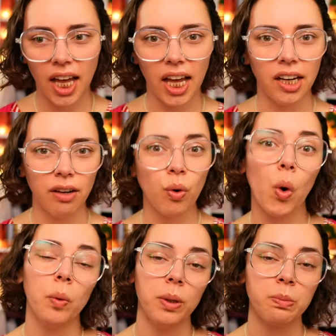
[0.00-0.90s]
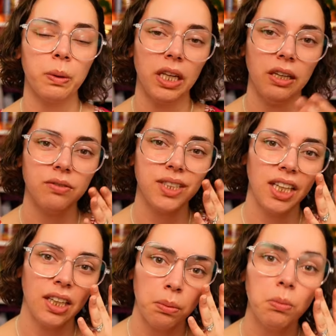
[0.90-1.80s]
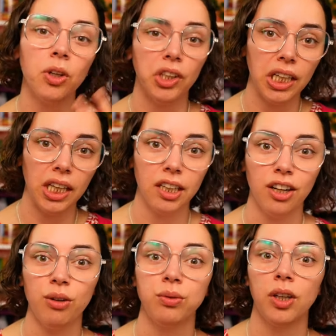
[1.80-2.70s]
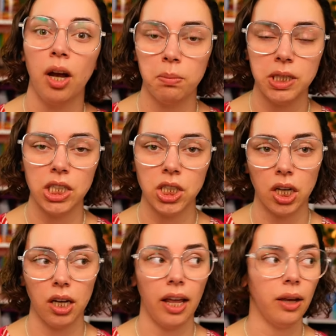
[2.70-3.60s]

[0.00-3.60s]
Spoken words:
And I've always believed in community over competition.